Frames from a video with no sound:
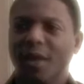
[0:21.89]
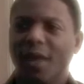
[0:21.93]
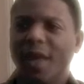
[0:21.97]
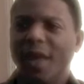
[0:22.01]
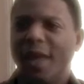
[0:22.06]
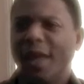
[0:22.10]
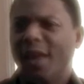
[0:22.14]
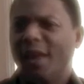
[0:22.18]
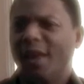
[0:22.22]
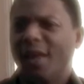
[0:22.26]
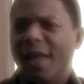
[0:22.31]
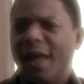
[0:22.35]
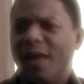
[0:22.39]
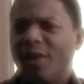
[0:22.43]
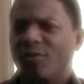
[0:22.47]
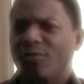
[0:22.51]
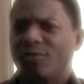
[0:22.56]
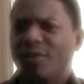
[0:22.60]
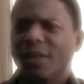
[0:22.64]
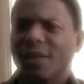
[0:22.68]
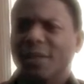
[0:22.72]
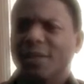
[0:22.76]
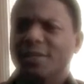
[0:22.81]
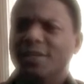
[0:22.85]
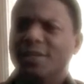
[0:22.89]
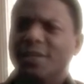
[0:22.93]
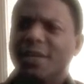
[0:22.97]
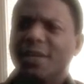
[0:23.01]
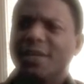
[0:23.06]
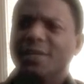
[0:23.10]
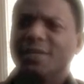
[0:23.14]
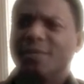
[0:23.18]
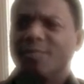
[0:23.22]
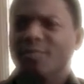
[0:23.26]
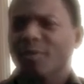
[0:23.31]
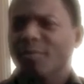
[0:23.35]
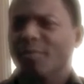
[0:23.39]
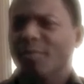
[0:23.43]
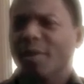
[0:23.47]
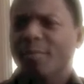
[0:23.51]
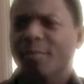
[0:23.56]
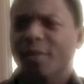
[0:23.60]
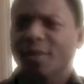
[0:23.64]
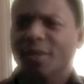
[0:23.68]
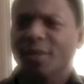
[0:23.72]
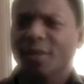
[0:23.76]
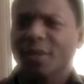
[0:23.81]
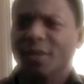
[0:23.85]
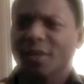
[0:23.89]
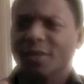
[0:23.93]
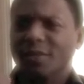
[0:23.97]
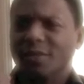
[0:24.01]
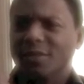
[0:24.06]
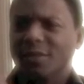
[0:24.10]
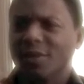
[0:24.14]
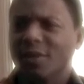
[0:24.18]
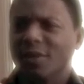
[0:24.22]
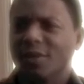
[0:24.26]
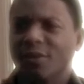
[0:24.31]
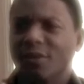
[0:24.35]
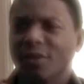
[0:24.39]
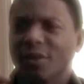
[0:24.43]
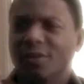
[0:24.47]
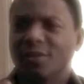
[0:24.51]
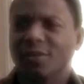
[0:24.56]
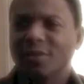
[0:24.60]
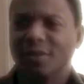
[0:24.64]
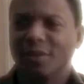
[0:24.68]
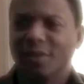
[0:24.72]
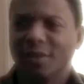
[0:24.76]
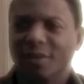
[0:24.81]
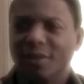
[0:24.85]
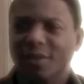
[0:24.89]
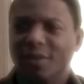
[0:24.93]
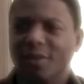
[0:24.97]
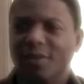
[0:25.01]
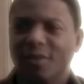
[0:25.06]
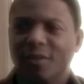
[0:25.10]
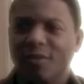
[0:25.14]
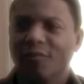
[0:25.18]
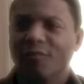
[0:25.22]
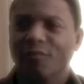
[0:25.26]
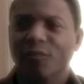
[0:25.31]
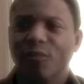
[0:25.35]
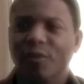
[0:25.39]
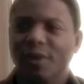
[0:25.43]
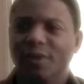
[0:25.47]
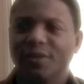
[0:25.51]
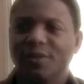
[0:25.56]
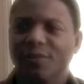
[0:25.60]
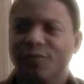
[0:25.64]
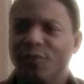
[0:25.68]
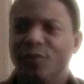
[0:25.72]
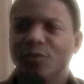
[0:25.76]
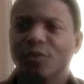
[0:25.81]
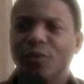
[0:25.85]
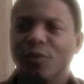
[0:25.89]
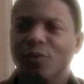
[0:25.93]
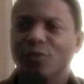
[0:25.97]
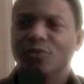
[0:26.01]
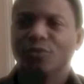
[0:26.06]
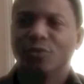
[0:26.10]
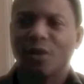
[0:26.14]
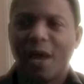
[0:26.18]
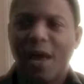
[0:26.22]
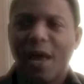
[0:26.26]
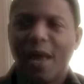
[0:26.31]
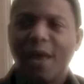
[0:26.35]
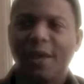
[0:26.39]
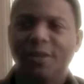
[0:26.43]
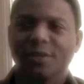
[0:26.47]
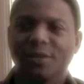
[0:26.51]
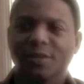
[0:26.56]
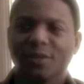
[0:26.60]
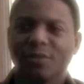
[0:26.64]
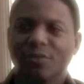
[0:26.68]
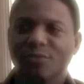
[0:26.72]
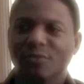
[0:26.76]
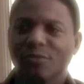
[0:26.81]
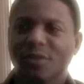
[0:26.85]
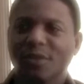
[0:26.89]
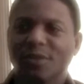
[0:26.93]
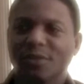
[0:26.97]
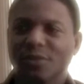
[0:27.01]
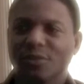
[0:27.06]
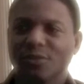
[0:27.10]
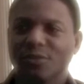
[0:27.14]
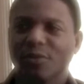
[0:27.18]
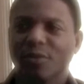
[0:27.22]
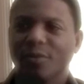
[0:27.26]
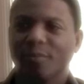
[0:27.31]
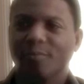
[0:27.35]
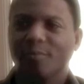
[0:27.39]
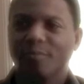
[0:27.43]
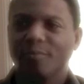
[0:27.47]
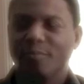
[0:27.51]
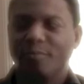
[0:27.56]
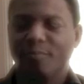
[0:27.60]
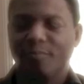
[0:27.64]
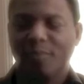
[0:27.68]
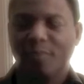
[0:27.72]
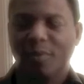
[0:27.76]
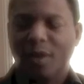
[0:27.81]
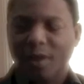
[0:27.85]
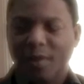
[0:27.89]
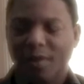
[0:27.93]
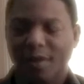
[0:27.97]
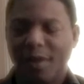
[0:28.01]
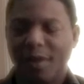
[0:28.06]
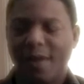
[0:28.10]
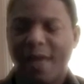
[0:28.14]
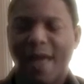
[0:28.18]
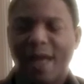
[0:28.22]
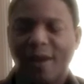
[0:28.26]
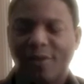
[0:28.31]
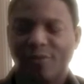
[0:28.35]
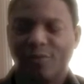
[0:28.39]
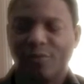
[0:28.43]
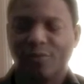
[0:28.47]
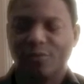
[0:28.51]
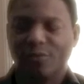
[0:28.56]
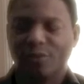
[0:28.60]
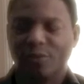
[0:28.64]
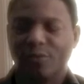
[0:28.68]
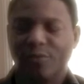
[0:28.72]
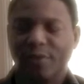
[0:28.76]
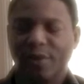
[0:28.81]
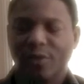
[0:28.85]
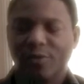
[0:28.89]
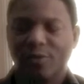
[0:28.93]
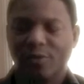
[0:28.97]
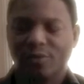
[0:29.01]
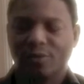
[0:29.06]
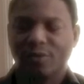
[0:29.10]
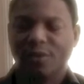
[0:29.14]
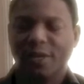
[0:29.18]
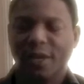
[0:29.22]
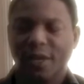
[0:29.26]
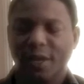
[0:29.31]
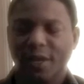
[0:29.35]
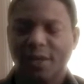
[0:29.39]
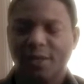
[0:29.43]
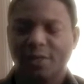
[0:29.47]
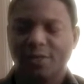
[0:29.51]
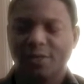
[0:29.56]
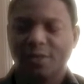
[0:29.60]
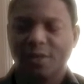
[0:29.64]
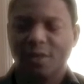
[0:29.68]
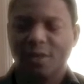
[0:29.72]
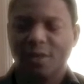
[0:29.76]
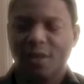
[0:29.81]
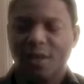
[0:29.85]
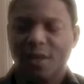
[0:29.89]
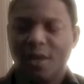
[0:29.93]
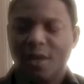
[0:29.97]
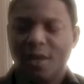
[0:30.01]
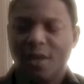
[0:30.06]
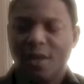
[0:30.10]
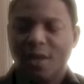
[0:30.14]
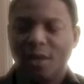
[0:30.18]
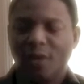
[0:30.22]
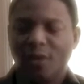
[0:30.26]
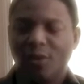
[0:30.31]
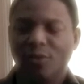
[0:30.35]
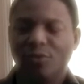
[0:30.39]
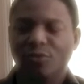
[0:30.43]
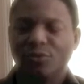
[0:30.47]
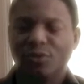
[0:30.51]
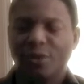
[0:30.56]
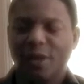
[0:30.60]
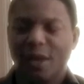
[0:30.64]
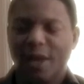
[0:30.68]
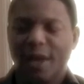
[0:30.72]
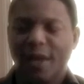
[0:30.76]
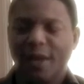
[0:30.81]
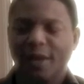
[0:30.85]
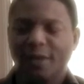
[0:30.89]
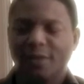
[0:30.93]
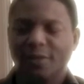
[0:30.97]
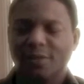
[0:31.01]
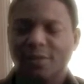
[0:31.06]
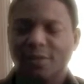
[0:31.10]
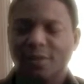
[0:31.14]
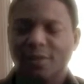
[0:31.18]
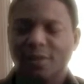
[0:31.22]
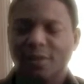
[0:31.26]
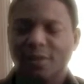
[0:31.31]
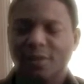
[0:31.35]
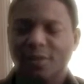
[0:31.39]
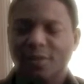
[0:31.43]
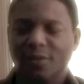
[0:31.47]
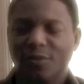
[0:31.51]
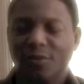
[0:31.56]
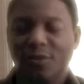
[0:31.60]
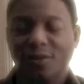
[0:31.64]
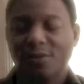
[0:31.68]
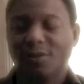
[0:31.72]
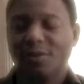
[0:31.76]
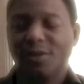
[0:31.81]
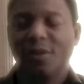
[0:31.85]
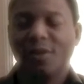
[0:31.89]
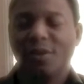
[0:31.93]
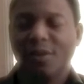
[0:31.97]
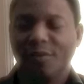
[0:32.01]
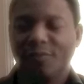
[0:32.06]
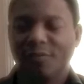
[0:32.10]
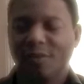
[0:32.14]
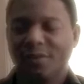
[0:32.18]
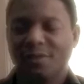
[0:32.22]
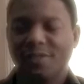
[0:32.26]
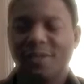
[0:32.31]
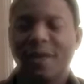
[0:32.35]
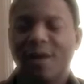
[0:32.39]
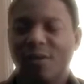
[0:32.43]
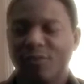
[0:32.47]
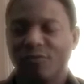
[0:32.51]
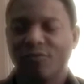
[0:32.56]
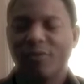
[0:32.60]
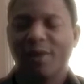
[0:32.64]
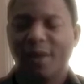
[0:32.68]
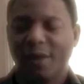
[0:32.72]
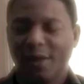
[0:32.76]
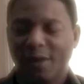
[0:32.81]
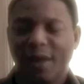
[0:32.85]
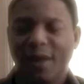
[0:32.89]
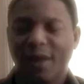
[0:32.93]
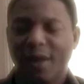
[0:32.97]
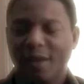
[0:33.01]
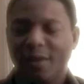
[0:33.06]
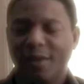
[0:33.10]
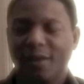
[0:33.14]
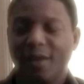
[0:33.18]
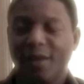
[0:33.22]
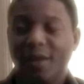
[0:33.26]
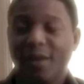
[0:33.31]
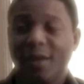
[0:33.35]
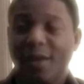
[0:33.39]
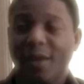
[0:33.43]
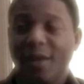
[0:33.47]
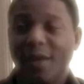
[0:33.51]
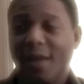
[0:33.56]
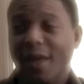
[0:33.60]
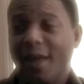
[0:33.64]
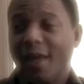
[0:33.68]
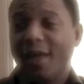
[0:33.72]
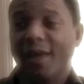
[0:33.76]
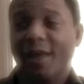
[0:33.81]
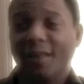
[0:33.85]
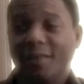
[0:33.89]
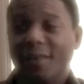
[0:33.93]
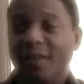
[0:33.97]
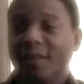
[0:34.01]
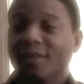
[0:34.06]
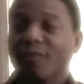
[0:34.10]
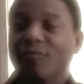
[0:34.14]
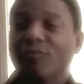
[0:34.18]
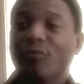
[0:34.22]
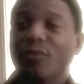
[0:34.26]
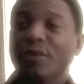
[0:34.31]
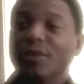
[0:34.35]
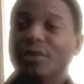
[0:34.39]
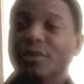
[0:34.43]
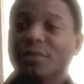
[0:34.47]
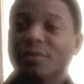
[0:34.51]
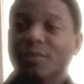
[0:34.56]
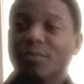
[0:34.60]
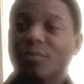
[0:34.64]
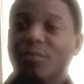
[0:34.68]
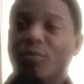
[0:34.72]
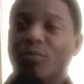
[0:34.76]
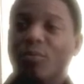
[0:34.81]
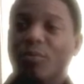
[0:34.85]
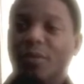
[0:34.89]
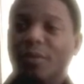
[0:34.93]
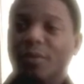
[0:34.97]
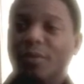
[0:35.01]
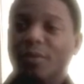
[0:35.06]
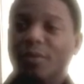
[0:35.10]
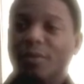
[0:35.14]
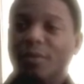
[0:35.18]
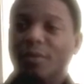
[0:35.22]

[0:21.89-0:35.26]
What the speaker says: And I don't think he says it, but maybe he does. You know, it's your voice. If you close your eyes and you listen to an actor on screen, on stage, close your eyes, you can tell if it sounds right or not. And I think the voice is important.